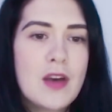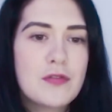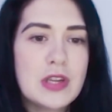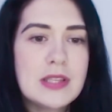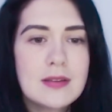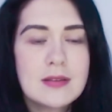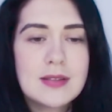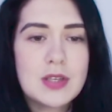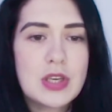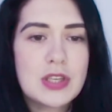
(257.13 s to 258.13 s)
For instance,
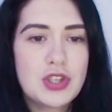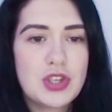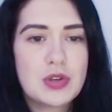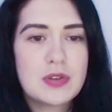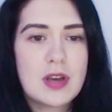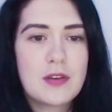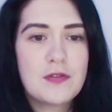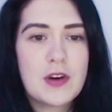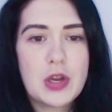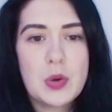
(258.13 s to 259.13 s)
you can choose
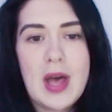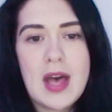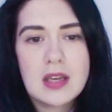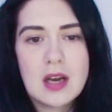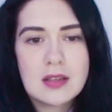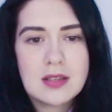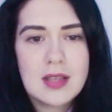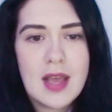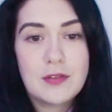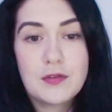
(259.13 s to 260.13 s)
photo add-ons
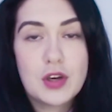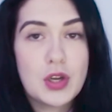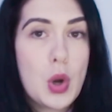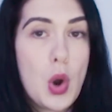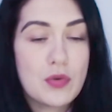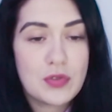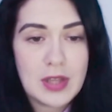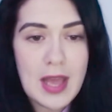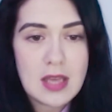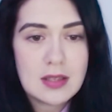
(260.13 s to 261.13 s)
and photo
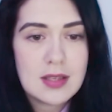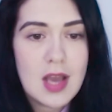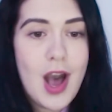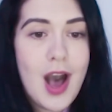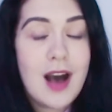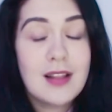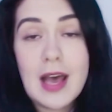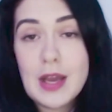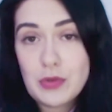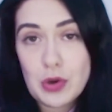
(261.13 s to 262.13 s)
overlays, Lightroom